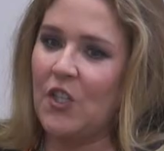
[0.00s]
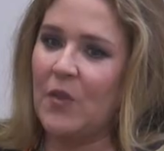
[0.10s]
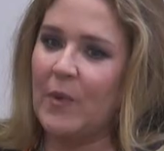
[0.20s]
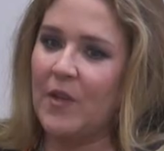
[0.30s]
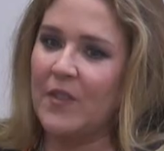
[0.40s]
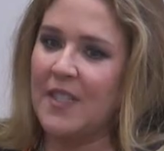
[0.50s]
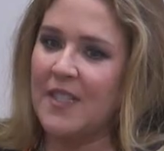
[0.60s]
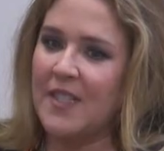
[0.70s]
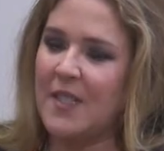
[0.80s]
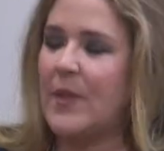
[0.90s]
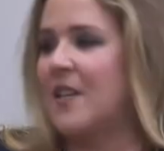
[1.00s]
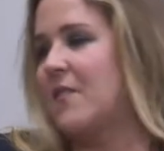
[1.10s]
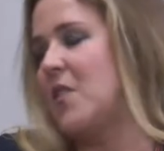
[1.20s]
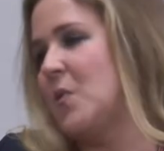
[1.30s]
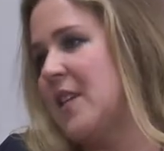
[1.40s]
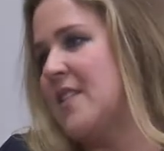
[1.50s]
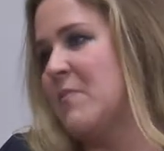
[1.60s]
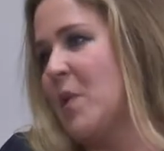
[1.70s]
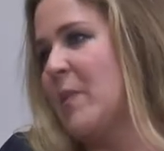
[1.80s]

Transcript: Cuba, and I spent a few weeks in